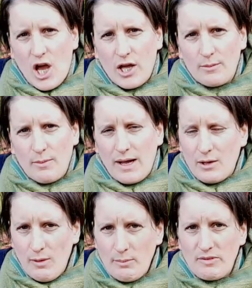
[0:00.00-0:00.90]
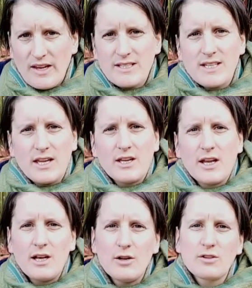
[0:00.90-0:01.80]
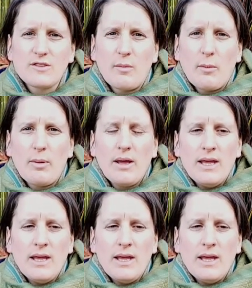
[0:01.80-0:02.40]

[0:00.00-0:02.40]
on my website that you can look them up